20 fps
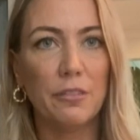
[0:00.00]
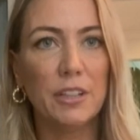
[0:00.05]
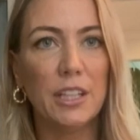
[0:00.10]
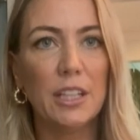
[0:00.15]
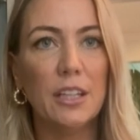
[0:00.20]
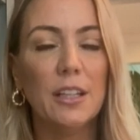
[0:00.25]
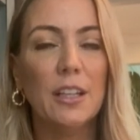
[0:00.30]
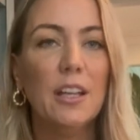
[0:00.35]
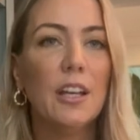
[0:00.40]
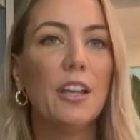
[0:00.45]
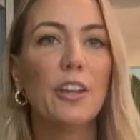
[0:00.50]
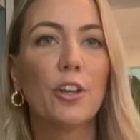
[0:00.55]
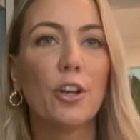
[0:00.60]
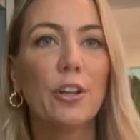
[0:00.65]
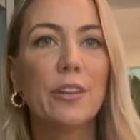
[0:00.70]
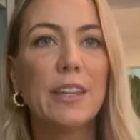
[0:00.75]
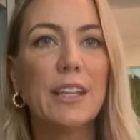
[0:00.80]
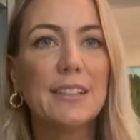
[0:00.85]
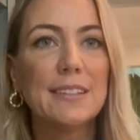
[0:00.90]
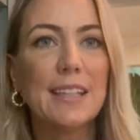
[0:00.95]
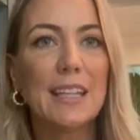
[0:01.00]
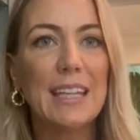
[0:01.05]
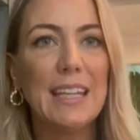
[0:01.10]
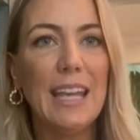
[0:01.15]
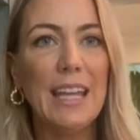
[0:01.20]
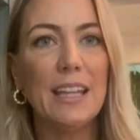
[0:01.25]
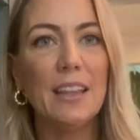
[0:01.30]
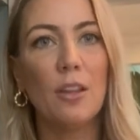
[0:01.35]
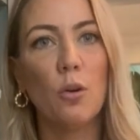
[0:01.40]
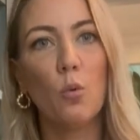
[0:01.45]
it. There are things that
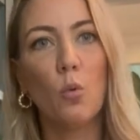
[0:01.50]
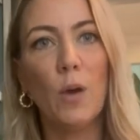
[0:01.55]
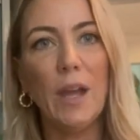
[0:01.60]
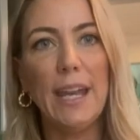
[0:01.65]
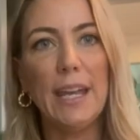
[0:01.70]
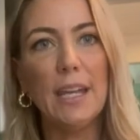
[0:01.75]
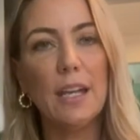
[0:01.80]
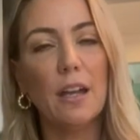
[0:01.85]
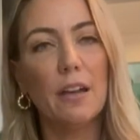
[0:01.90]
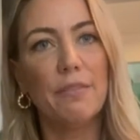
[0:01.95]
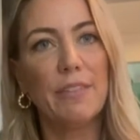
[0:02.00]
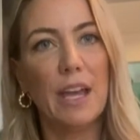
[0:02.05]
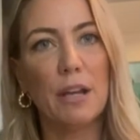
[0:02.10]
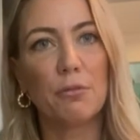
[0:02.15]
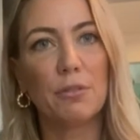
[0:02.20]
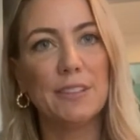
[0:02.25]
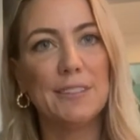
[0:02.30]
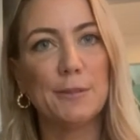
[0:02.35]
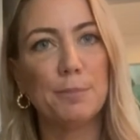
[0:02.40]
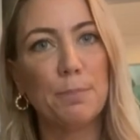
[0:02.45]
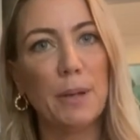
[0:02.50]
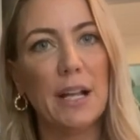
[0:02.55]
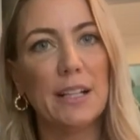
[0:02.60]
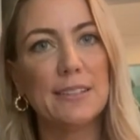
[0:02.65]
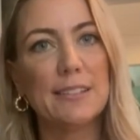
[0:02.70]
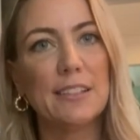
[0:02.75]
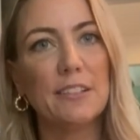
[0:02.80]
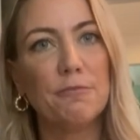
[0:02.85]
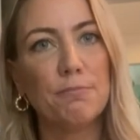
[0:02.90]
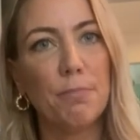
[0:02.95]
get in the way of that
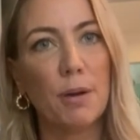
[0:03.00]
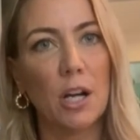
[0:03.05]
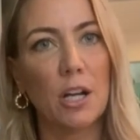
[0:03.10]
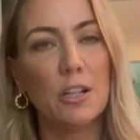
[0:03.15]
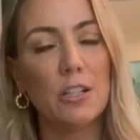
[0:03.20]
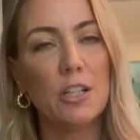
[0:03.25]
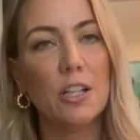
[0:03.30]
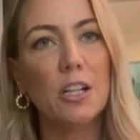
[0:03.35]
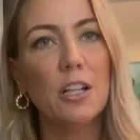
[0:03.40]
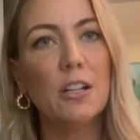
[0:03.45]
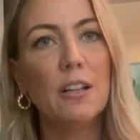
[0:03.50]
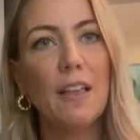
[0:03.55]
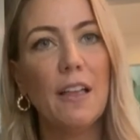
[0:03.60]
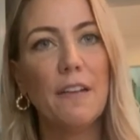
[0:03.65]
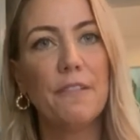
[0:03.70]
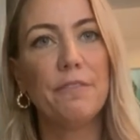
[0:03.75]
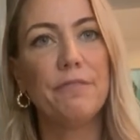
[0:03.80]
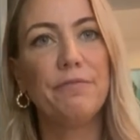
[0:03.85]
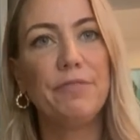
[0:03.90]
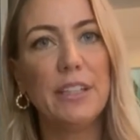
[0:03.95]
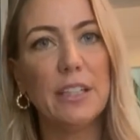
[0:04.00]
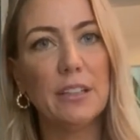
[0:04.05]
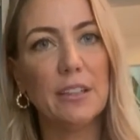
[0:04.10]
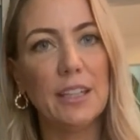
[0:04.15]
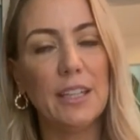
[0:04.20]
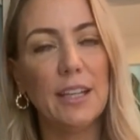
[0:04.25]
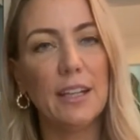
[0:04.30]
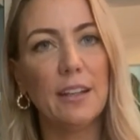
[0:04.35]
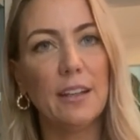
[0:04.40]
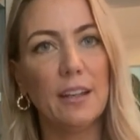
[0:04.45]
responsive partner
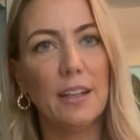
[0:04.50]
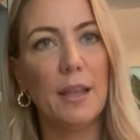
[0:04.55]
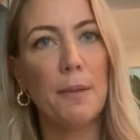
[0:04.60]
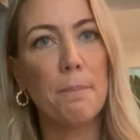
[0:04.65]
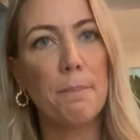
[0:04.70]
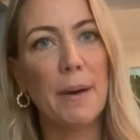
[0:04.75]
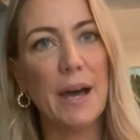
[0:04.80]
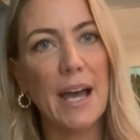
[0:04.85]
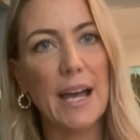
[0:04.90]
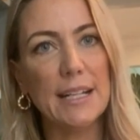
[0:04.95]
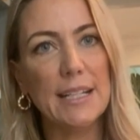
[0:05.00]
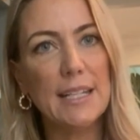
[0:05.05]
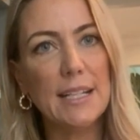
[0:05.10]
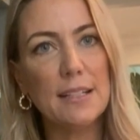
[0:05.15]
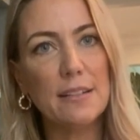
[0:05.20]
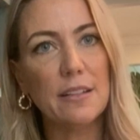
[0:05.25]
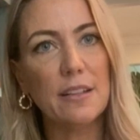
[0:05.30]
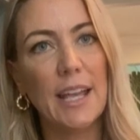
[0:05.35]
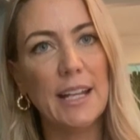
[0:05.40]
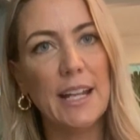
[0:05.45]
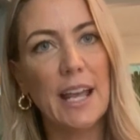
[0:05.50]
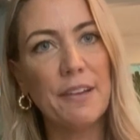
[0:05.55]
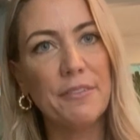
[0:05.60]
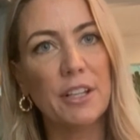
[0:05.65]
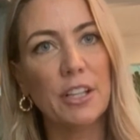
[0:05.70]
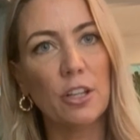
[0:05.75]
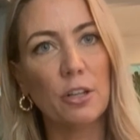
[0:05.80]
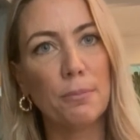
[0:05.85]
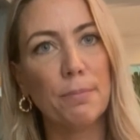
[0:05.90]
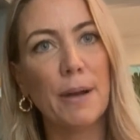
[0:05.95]
feeling embodied and
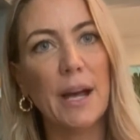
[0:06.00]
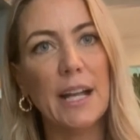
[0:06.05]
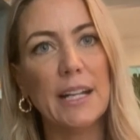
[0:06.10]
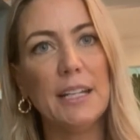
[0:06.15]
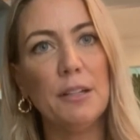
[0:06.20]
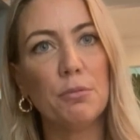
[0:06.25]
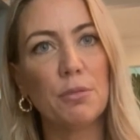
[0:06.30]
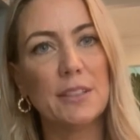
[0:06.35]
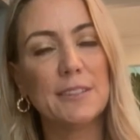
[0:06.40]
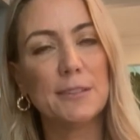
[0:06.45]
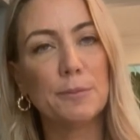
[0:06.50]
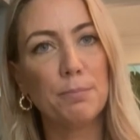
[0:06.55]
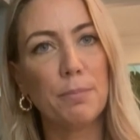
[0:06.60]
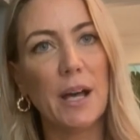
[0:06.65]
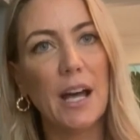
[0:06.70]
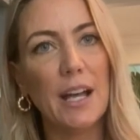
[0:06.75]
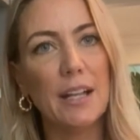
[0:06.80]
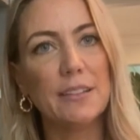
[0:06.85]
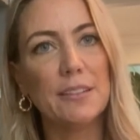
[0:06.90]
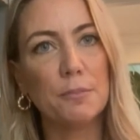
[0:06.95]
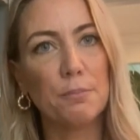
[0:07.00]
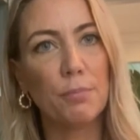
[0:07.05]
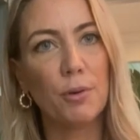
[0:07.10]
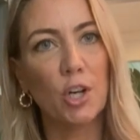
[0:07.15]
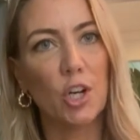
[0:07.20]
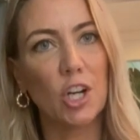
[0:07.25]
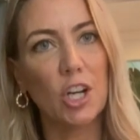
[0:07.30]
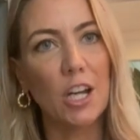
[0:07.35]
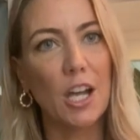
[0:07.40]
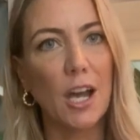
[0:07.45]
having their body respond and
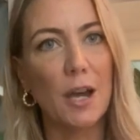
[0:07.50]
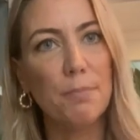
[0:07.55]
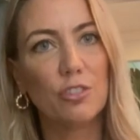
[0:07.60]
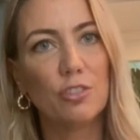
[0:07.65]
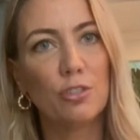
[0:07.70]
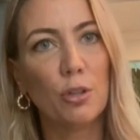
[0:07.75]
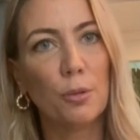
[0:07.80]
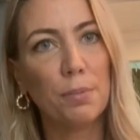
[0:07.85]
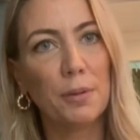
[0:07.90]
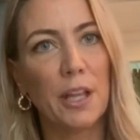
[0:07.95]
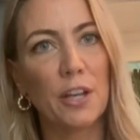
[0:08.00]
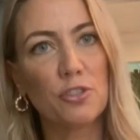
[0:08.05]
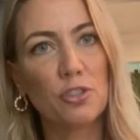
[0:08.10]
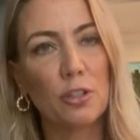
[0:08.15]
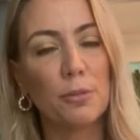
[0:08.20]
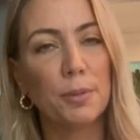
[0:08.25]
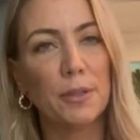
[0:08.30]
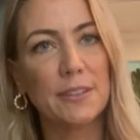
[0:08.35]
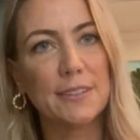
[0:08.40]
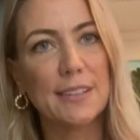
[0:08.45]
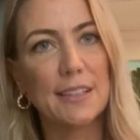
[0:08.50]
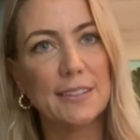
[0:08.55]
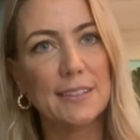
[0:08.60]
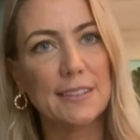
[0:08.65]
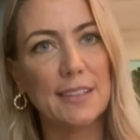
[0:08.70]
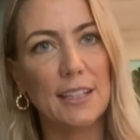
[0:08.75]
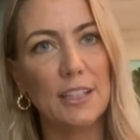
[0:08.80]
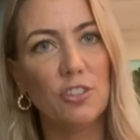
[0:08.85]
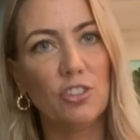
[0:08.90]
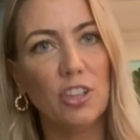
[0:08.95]
perk up to a pleasurable
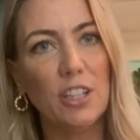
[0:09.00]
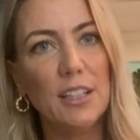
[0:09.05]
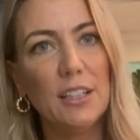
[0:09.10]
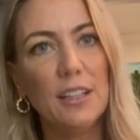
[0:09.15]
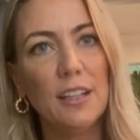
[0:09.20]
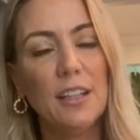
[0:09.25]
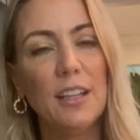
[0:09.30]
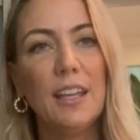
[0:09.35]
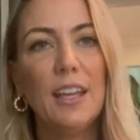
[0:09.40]
sensation.